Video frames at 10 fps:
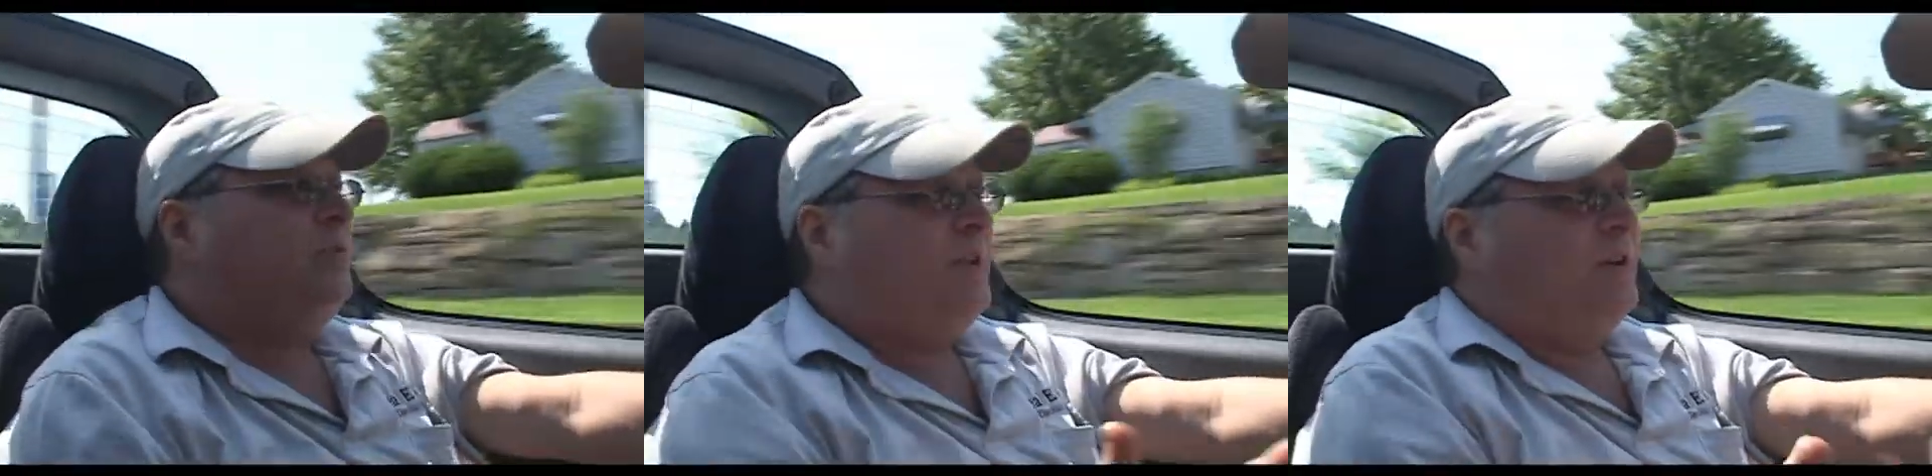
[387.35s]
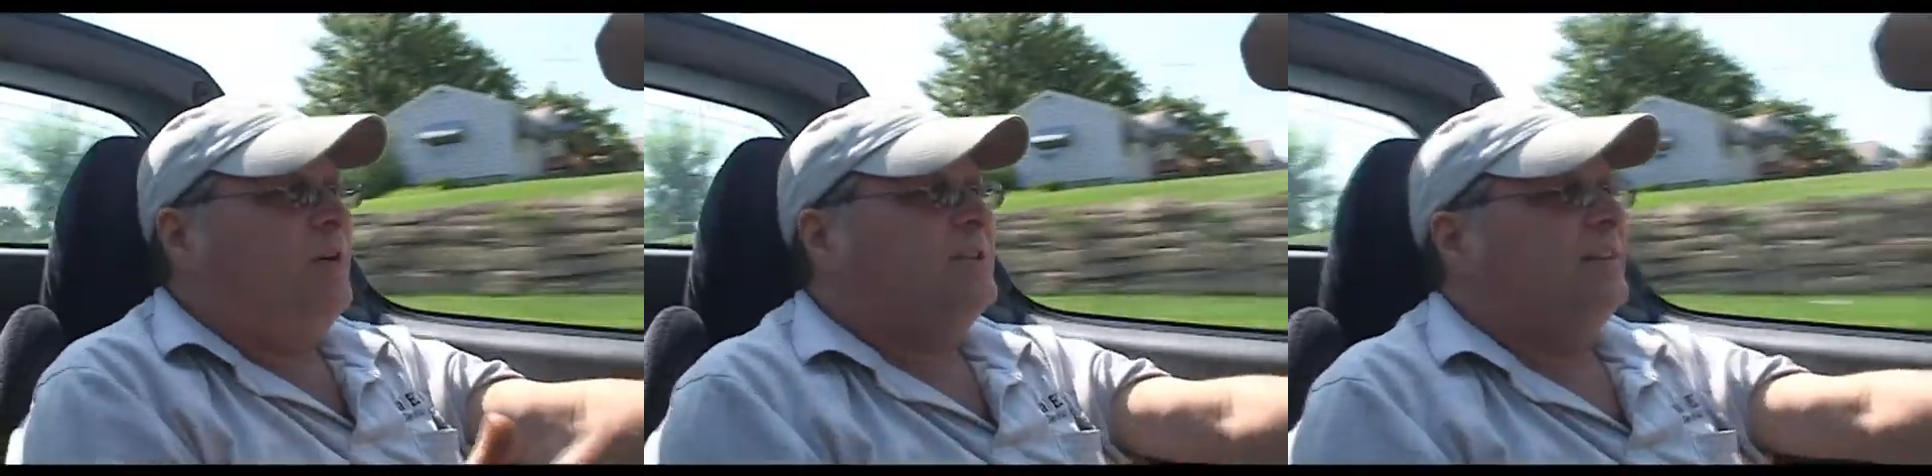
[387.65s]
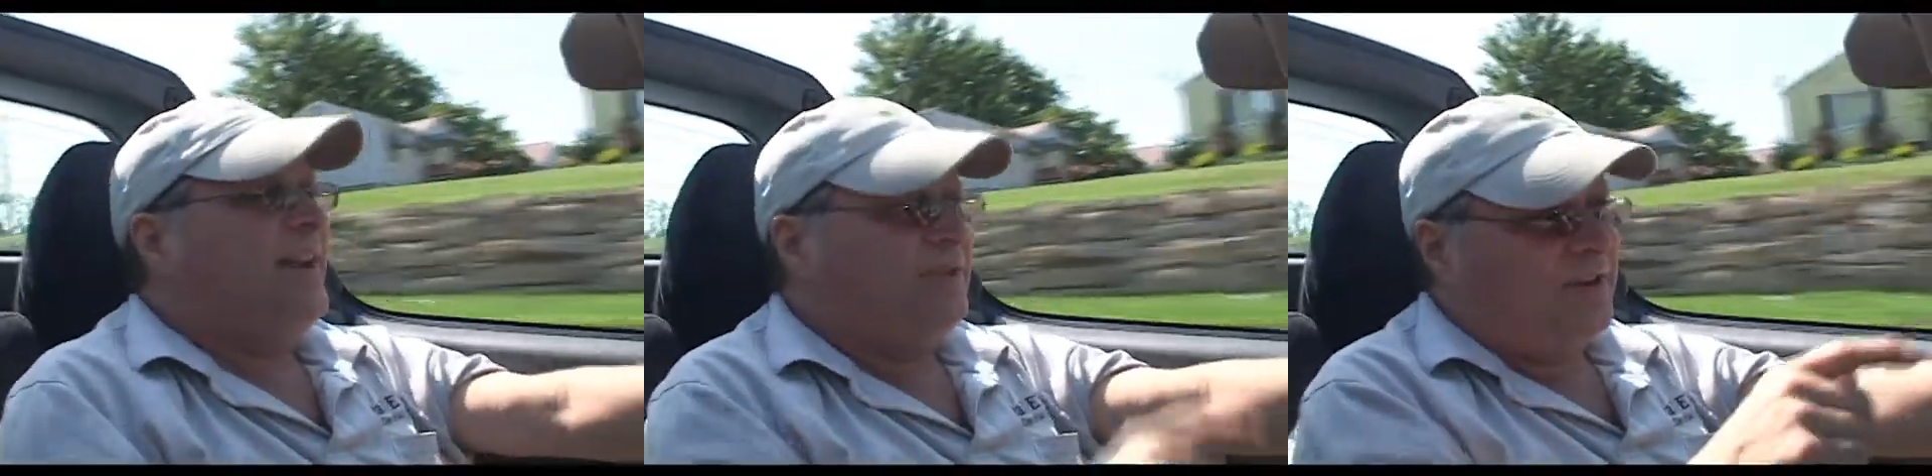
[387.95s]
you wouldn't know it's
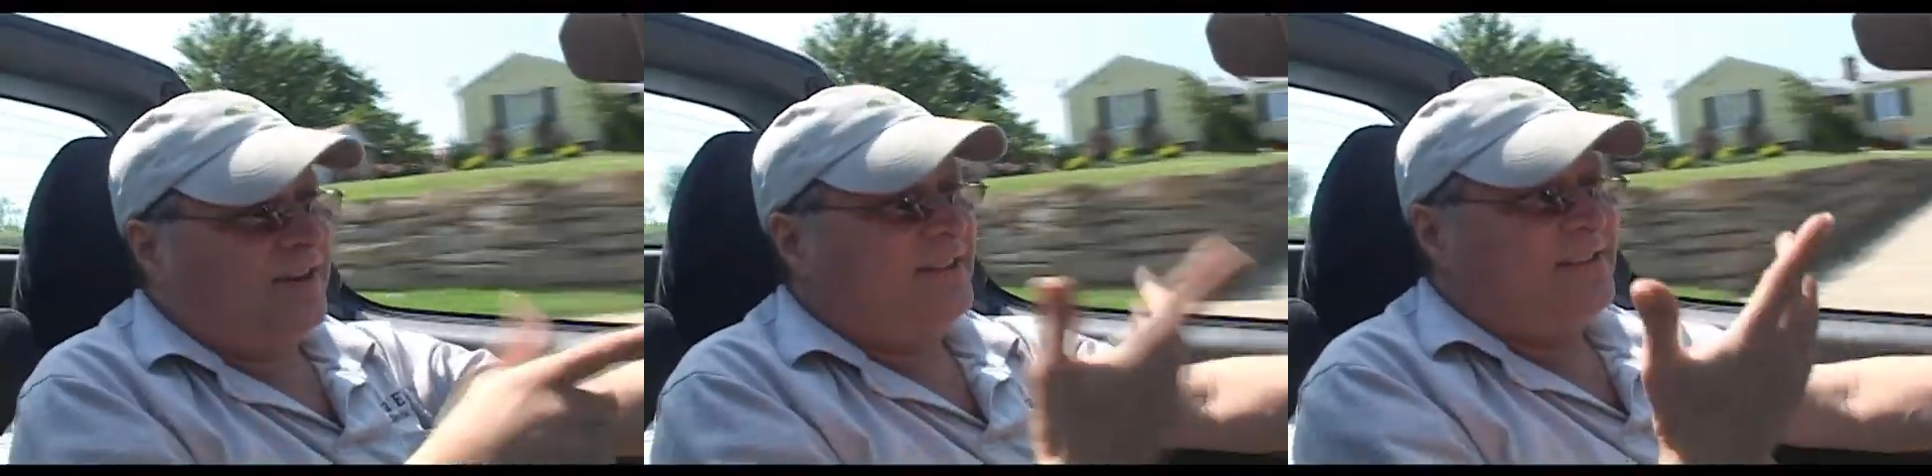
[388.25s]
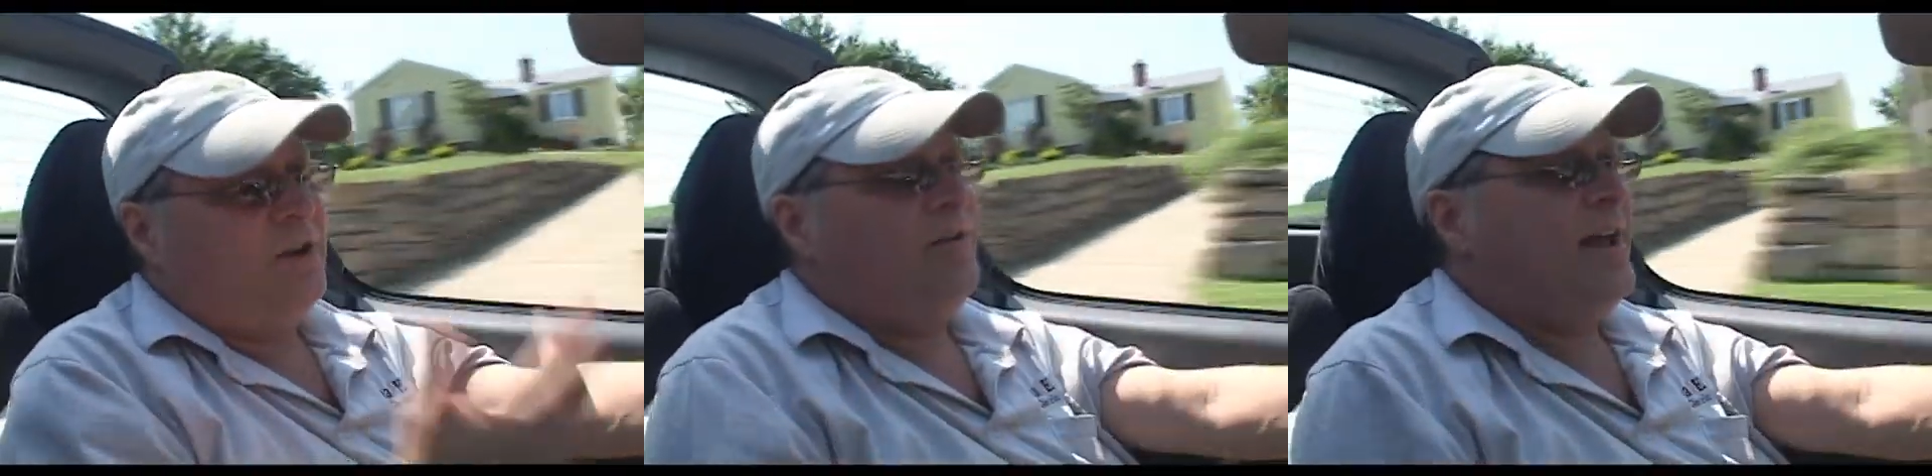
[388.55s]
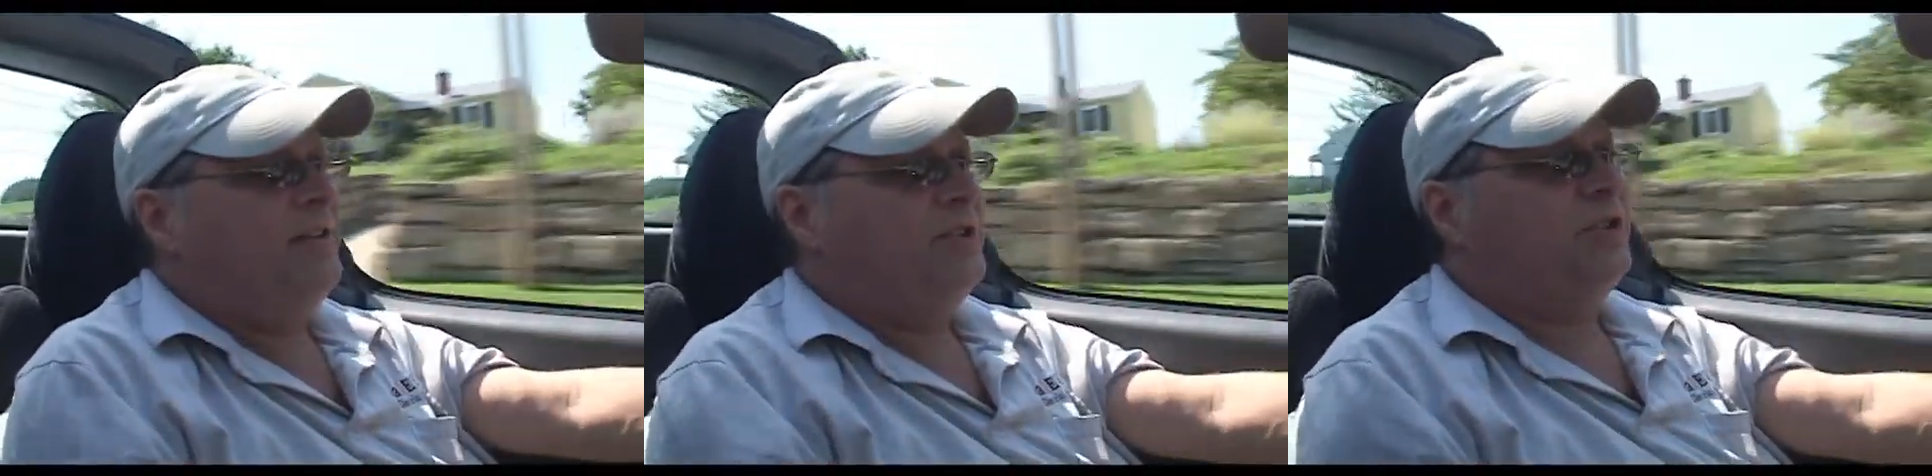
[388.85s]
electric, and as I go
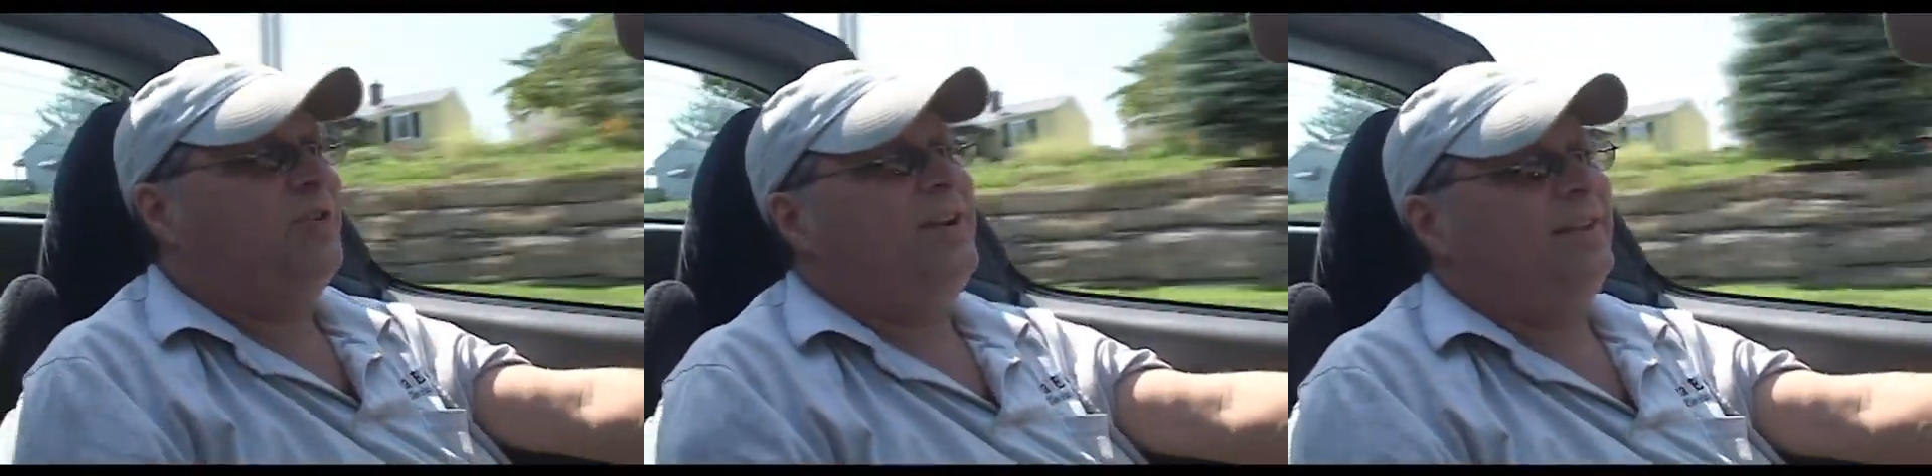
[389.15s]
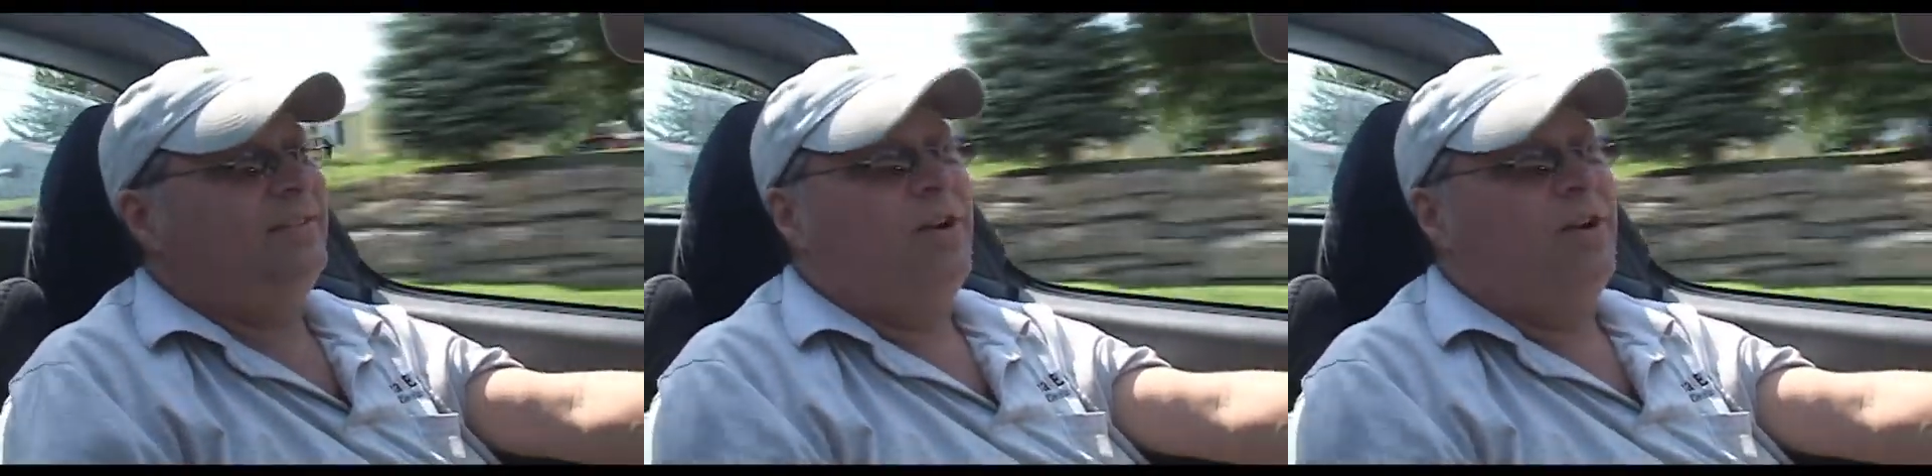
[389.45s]
down the street,